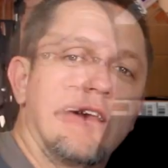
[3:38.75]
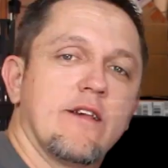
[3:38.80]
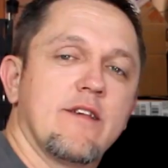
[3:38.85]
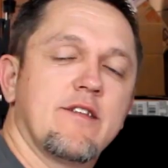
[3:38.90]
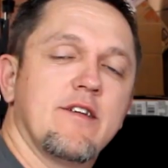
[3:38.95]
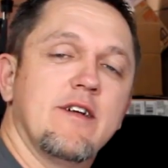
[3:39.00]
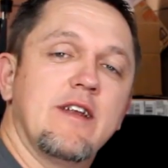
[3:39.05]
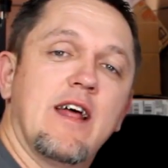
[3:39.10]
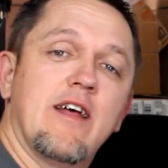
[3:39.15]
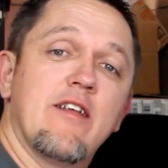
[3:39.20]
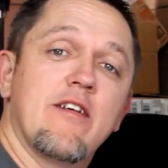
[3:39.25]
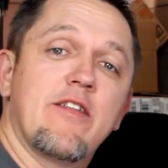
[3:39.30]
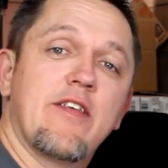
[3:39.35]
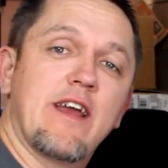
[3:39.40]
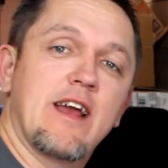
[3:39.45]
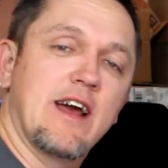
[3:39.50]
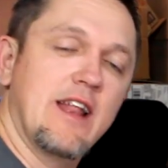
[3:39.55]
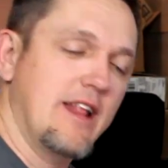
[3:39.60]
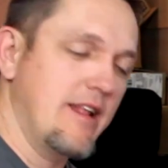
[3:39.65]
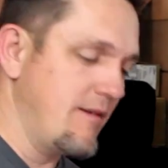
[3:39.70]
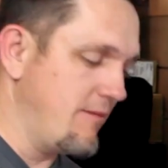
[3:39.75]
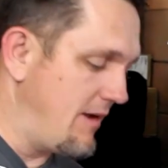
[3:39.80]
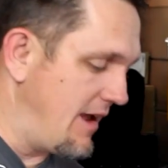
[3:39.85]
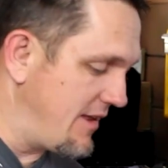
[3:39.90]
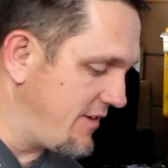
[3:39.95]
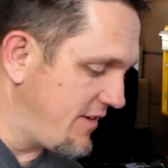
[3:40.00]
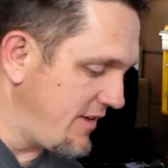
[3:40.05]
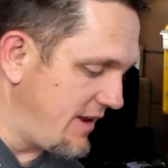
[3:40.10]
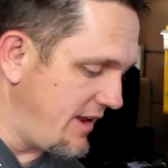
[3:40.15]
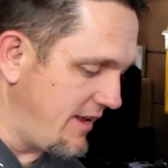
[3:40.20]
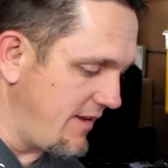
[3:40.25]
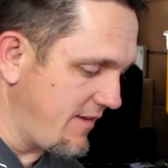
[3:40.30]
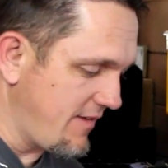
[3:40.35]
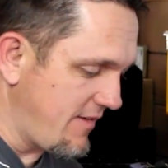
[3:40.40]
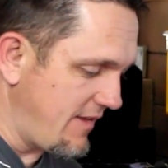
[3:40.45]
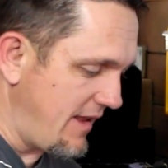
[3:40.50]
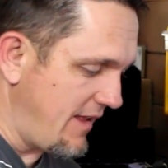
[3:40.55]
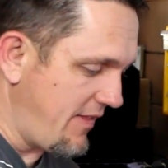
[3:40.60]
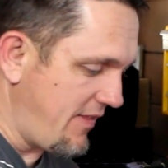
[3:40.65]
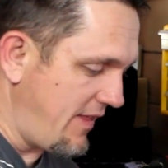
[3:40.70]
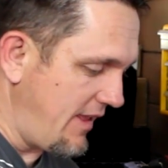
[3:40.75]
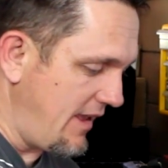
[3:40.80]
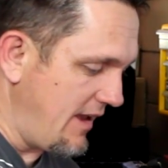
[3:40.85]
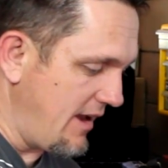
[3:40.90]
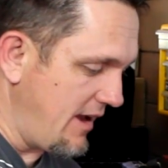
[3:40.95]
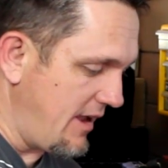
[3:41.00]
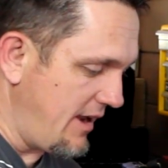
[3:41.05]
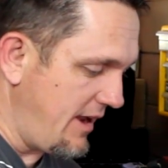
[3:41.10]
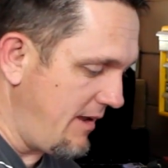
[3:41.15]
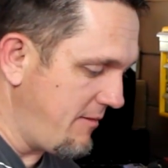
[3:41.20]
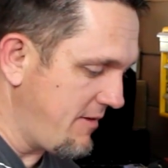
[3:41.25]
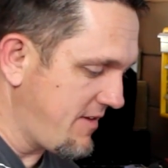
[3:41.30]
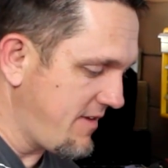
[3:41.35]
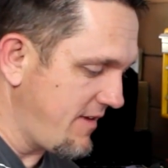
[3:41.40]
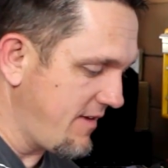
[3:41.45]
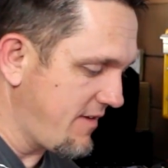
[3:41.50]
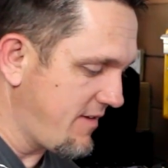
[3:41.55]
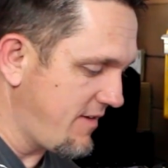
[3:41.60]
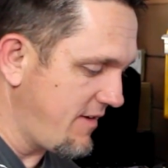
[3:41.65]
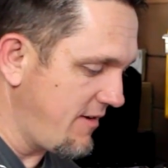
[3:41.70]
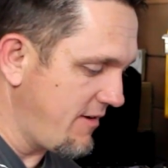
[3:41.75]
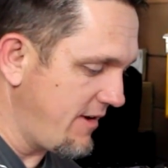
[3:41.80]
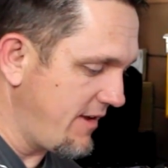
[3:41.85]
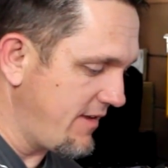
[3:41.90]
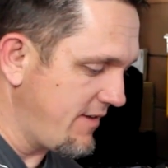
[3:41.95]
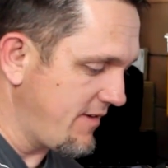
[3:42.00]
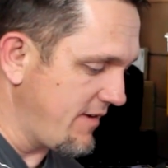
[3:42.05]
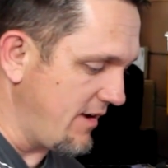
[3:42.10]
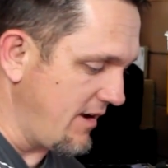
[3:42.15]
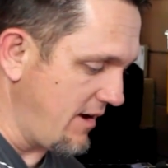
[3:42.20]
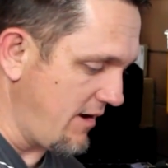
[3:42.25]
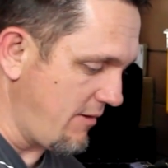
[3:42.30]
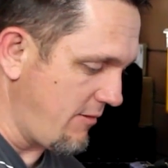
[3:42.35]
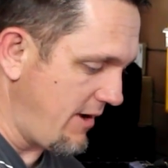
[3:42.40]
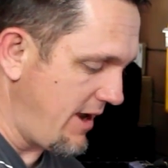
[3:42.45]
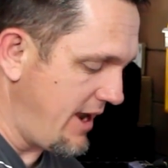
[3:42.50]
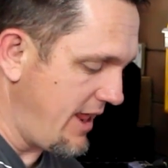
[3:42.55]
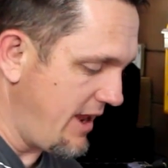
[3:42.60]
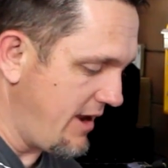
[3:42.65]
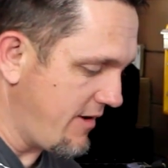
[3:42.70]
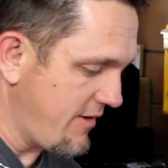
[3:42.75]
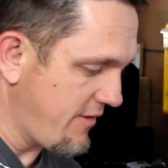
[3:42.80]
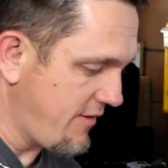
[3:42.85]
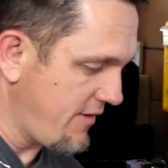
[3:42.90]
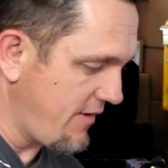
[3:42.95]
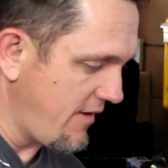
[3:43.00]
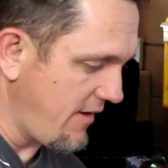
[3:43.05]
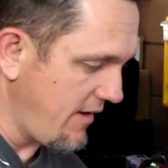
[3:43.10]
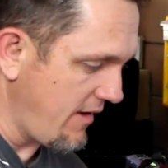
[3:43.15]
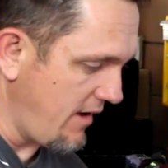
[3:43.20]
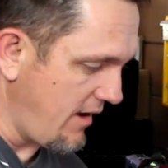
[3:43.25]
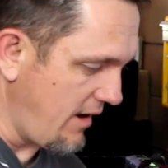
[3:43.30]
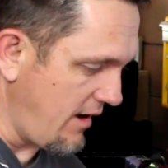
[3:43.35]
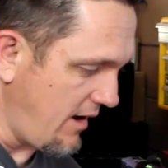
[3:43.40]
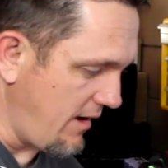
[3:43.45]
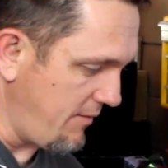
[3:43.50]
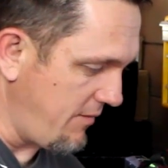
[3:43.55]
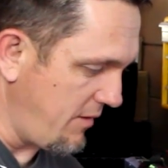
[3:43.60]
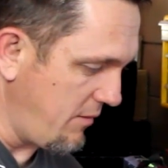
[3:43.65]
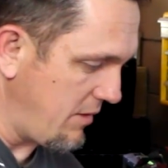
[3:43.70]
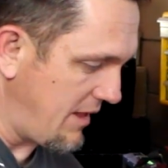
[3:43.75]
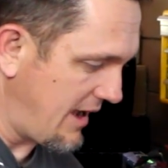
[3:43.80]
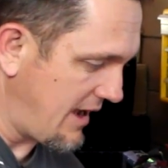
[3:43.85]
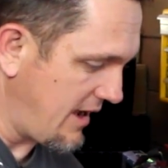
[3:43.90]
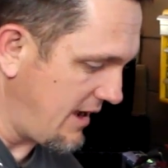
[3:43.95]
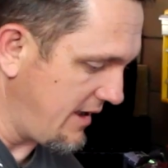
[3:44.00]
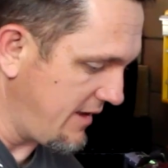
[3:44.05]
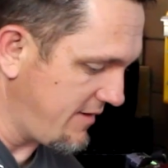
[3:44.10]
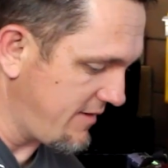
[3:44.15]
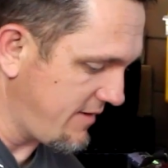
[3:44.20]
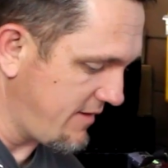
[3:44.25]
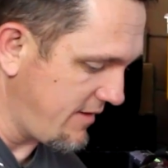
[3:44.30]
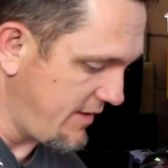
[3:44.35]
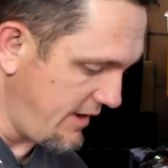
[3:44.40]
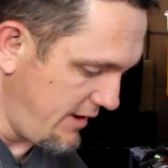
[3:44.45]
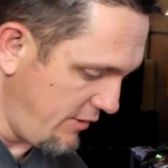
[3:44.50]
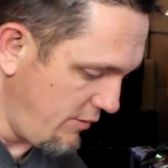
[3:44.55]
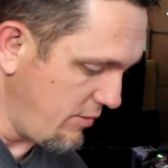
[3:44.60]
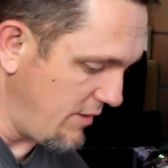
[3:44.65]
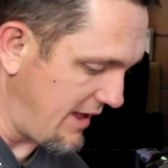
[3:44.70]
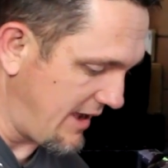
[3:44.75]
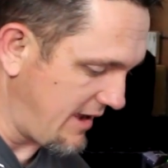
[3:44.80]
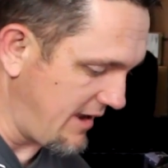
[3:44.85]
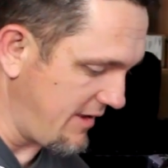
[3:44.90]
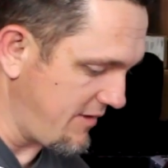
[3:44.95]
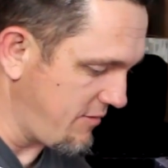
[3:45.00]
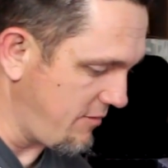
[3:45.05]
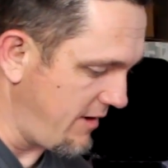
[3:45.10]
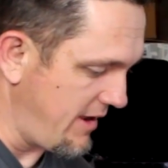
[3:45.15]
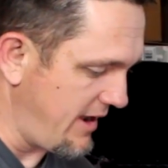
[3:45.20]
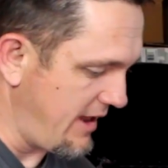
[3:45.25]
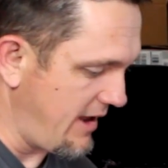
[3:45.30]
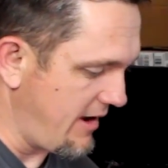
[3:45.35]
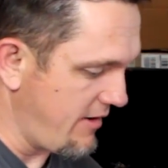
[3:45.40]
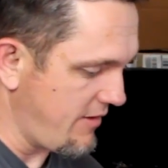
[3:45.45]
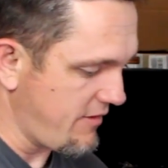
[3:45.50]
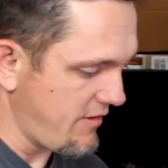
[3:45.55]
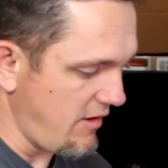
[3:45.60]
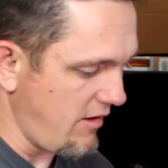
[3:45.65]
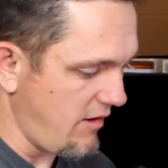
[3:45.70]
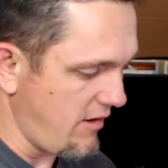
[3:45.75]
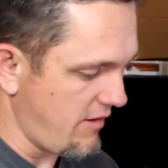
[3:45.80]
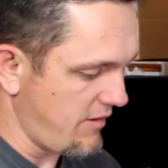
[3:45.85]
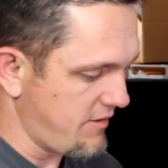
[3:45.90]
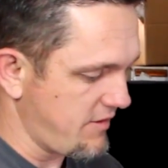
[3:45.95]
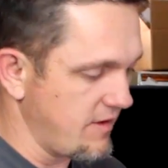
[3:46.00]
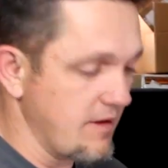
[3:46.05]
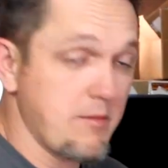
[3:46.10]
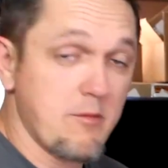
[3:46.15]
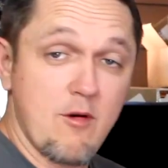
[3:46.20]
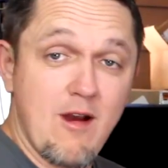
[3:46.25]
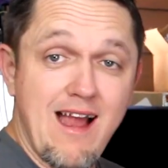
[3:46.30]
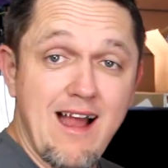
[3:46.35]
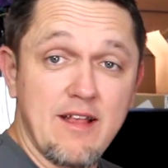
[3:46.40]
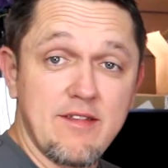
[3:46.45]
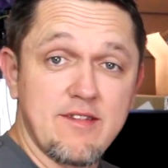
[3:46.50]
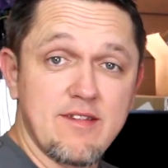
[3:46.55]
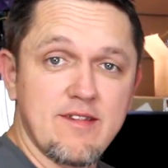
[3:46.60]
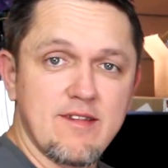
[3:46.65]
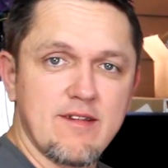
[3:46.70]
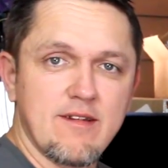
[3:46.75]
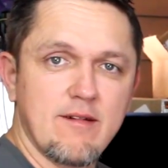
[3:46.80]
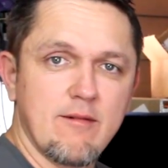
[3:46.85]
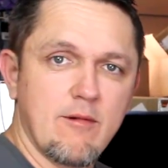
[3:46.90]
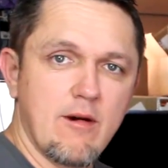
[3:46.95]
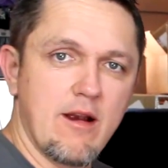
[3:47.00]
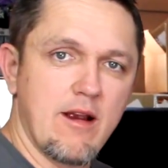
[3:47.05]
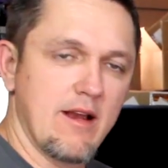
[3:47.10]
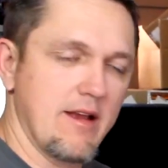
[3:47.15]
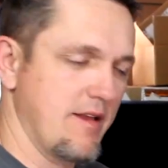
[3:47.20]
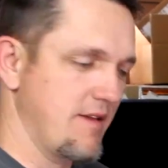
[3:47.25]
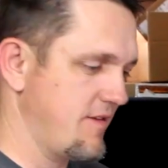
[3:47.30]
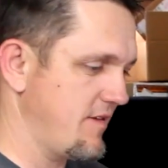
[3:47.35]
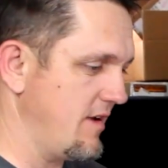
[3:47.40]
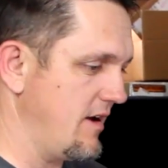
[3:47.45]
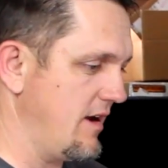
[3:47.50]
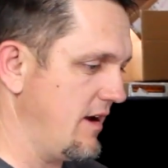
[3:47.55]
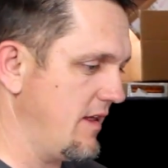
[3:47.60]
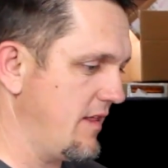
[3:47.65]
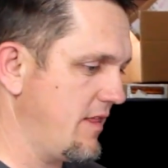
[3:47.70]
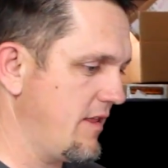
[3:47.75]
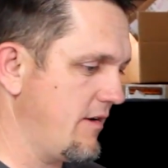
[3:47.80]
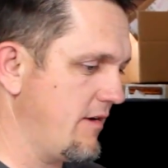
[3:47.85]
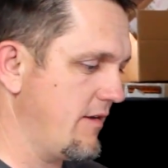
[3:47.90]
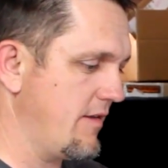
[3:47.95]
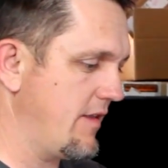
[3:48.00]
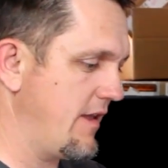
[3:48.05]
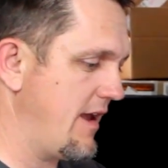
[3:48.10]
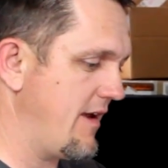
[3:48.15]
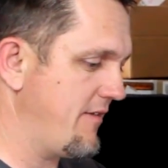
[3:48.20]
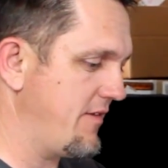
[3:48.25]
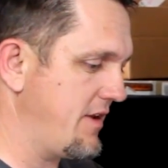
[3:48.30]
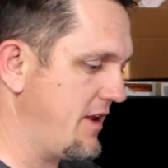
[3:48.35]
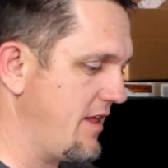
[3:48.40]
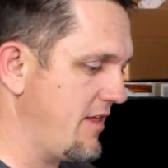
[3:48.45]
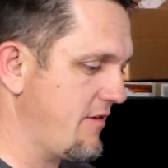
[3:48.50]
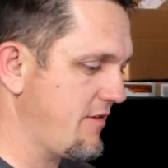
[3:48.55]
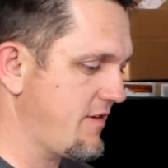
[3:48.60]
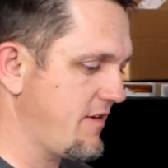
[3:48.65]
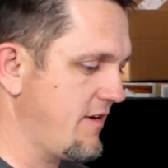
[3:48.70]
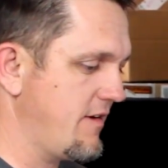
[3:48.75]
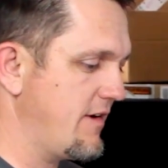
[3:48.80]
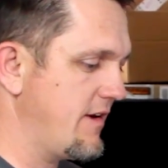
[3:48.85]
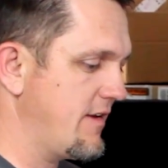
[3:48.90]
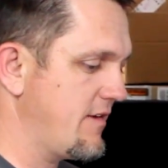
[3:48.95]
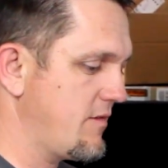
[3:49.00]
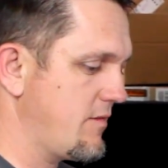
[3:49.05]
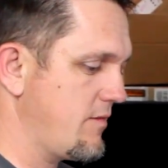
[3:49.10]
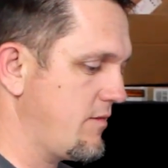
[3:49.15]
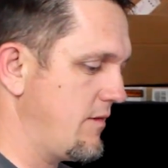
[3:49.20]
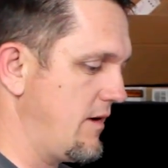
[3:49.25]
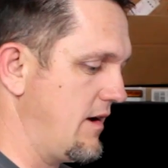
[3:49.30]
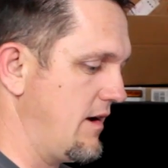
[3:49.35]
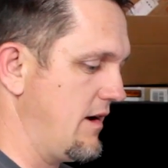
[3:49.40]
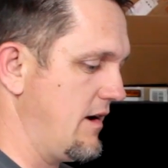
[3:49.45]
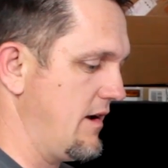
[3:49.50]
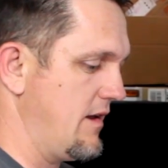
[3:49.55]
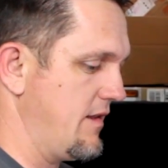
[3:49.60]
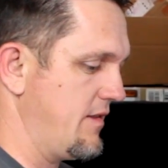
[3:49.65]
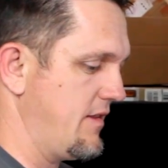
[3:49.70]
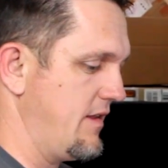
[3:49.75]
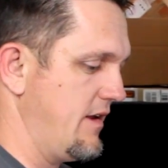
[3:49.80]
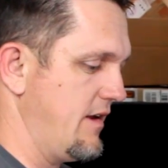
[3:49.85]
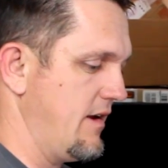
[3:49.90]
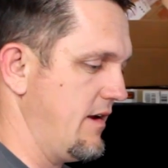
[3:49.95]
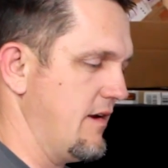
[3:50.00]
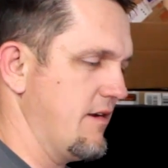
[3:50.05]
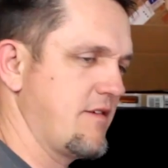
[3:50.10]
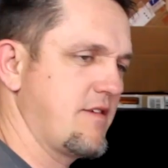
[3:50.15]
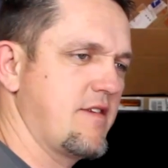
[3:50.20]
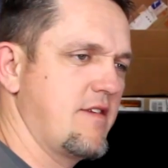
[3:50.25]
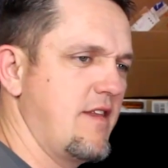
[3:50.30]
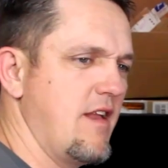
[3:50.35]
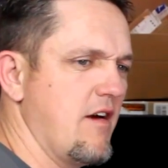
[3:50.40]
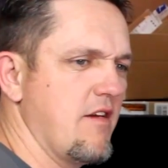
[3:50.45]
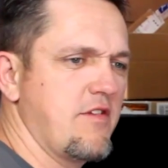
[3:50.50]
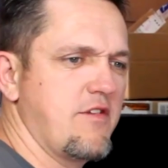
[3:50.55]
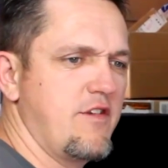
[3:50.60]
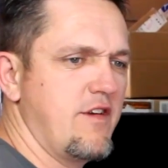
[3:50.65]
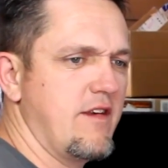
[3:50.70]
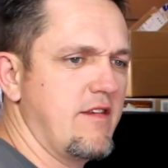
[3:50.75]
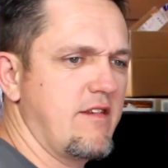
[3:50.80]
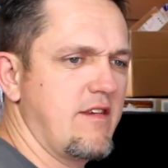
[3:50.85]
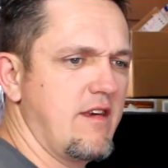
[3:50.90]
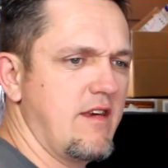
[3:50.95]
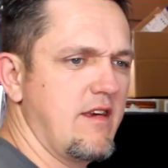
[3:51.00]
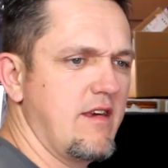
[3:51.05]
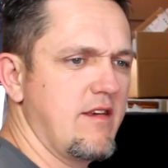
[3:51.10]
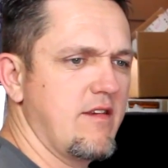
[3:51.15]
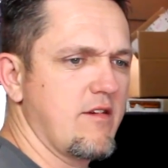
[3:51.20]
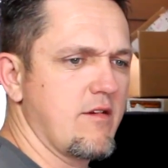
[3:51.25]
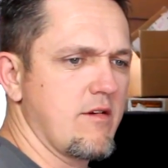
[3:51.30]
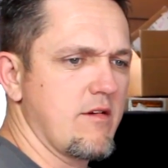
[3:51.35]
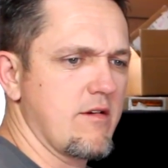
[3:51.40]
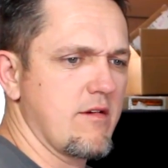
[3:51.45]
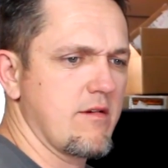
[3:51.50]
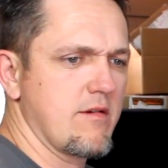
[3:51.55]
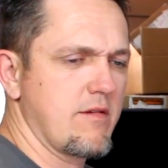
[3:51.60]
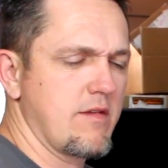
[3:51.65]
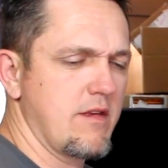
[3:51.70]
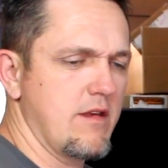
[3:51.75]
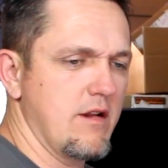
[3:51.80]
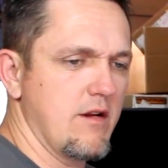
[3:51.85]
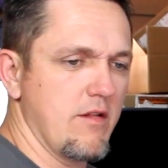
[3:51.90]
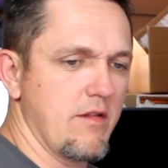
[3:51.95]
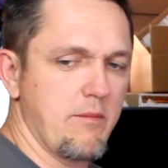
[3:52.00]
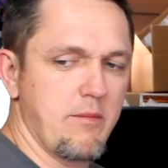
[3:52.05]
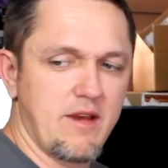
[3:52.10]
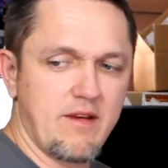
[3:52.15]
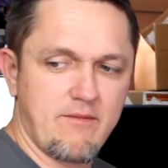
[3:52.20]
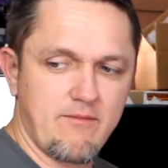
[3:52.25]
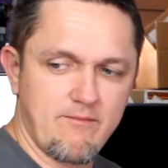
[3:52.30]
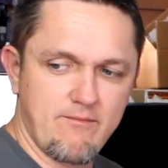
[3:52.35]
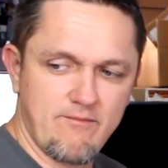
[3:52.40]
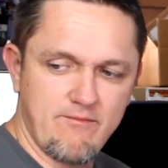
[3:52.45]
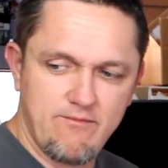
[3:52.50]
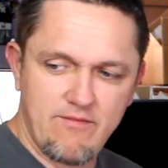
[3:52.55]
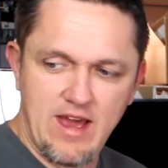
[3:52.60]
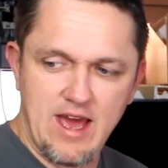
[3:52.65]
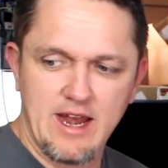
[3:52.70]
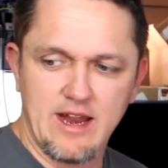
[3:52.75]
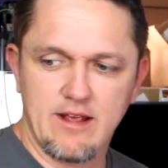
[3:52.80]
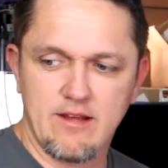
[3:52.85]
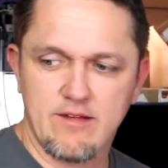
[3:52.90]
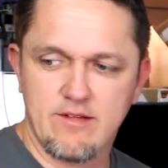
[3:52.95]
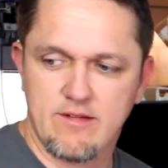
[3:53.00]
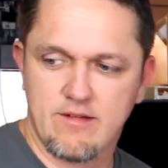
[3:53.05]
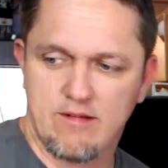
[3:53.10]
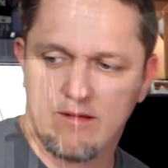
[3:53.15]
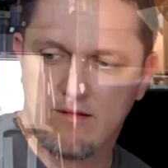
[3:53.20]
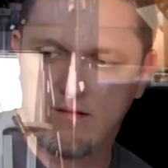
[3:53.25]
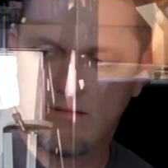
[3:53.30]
So another thing I didn't mention is that the Nemesis series radiators, the new Black Ice radiators, are slim rads, whereas they have another series, the Stealth GTs, or the big fatties.